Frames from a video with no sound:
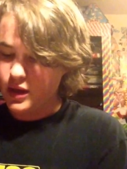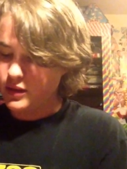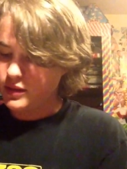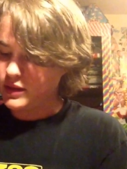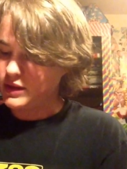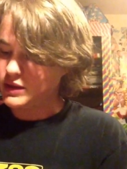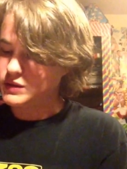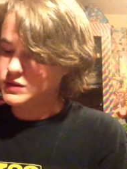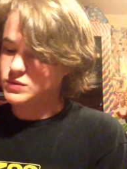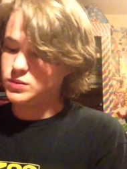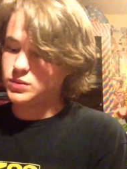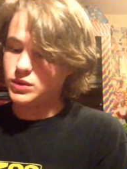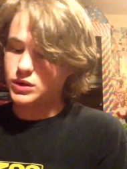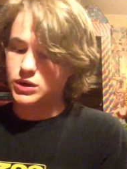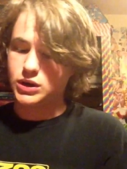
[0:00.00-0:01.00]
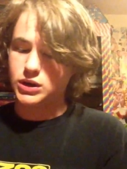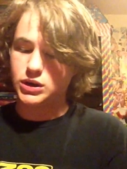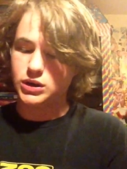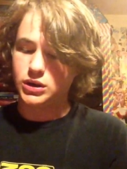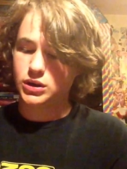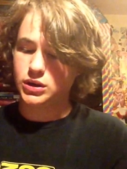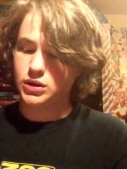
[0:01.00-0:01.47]
these were
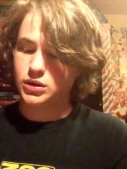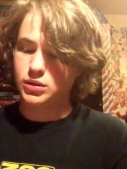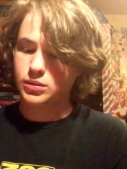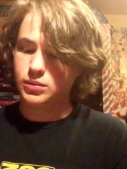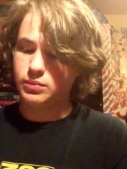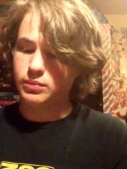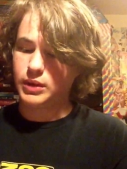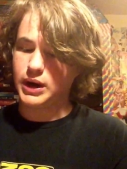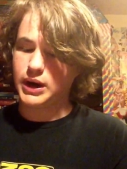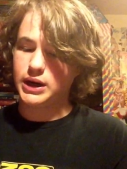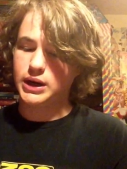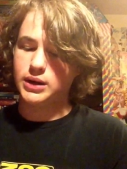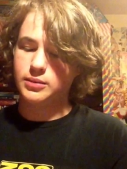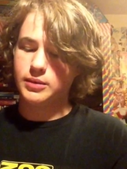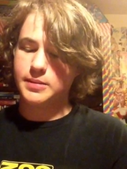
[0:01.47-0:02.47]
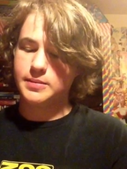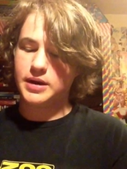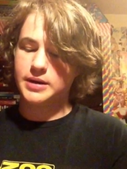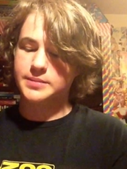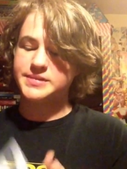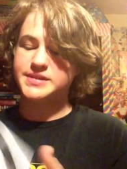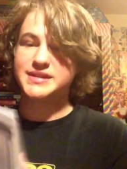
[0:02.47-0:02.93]
mine and my
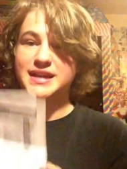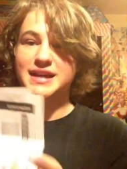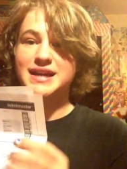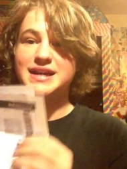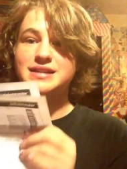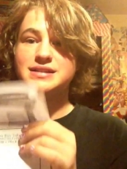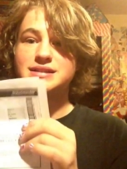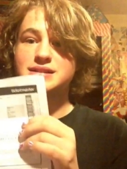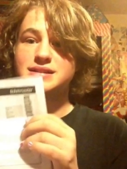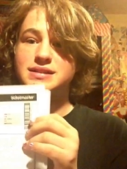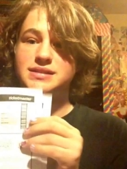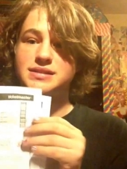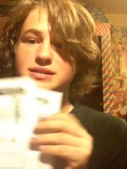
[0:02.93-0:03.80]
mom's tickets.